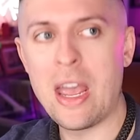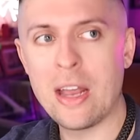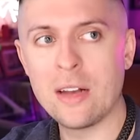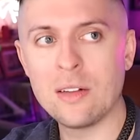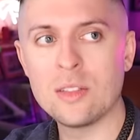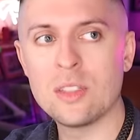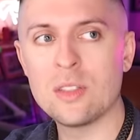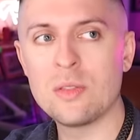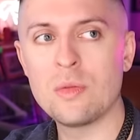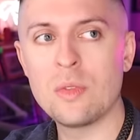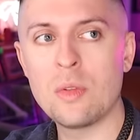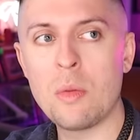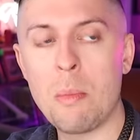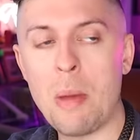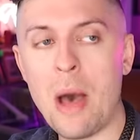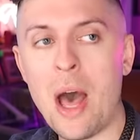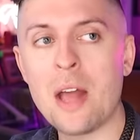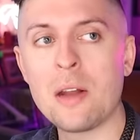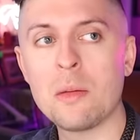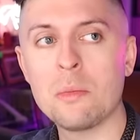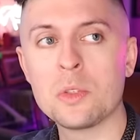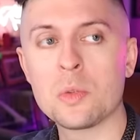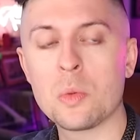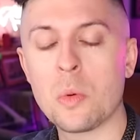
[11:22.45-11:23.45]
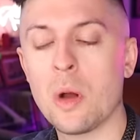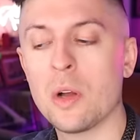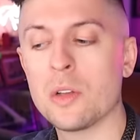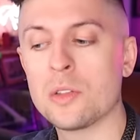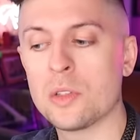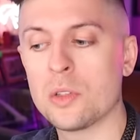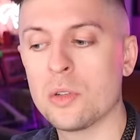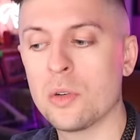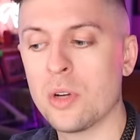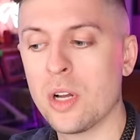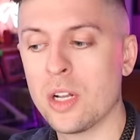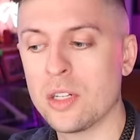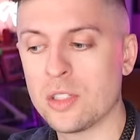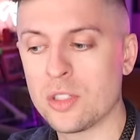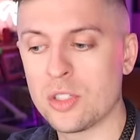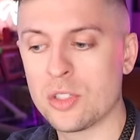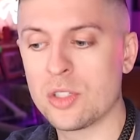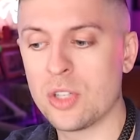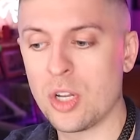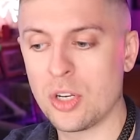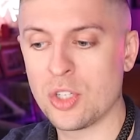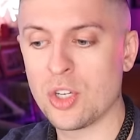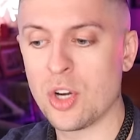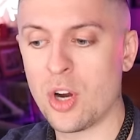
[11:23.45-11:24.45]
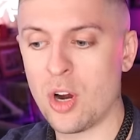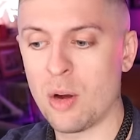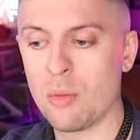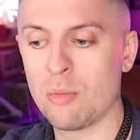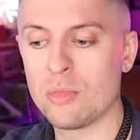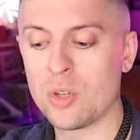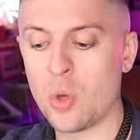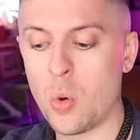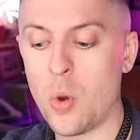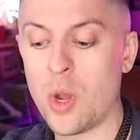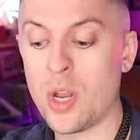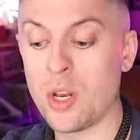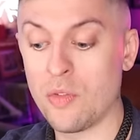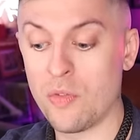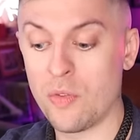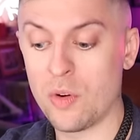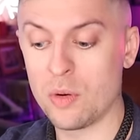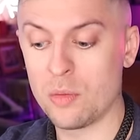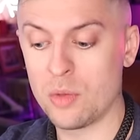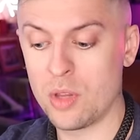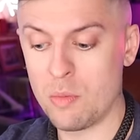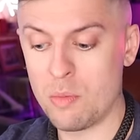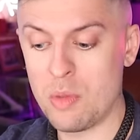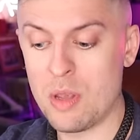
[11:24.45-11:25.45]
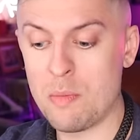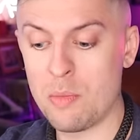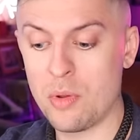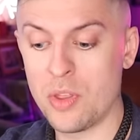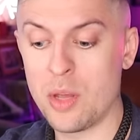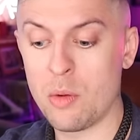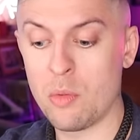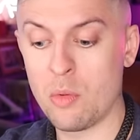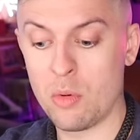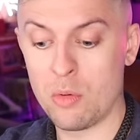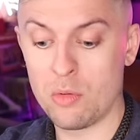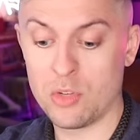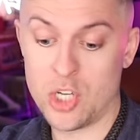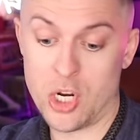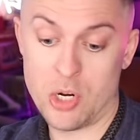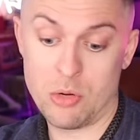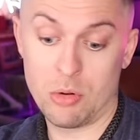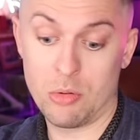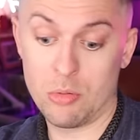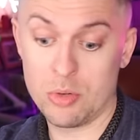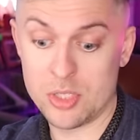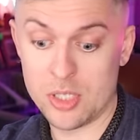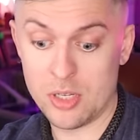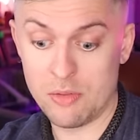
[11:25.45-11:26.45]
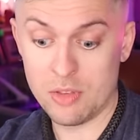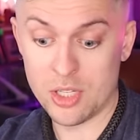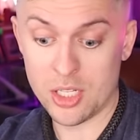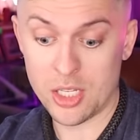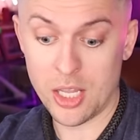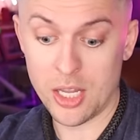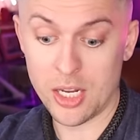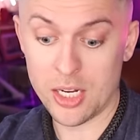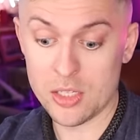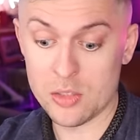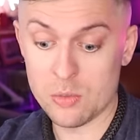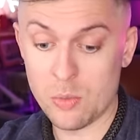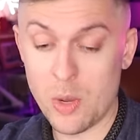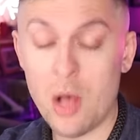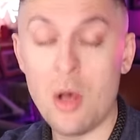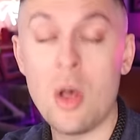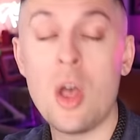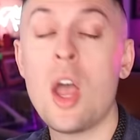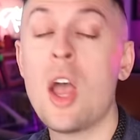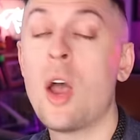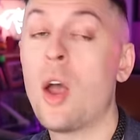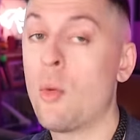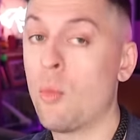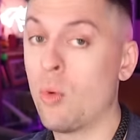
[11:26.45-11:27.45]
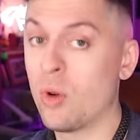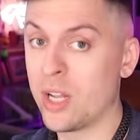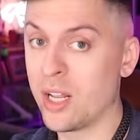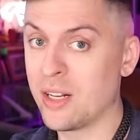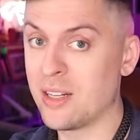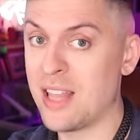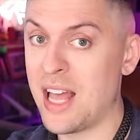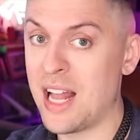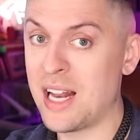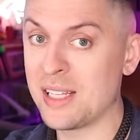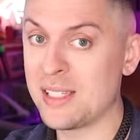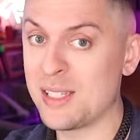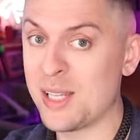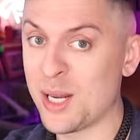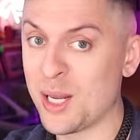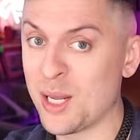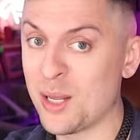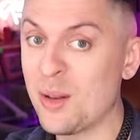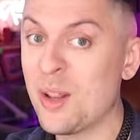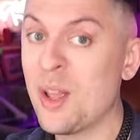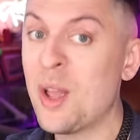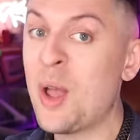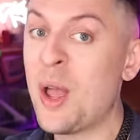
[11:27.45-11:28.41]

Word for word: And the bottoms were also a, a, term coined for the people that were generally receiving the kink as well. We'll get to that in a second.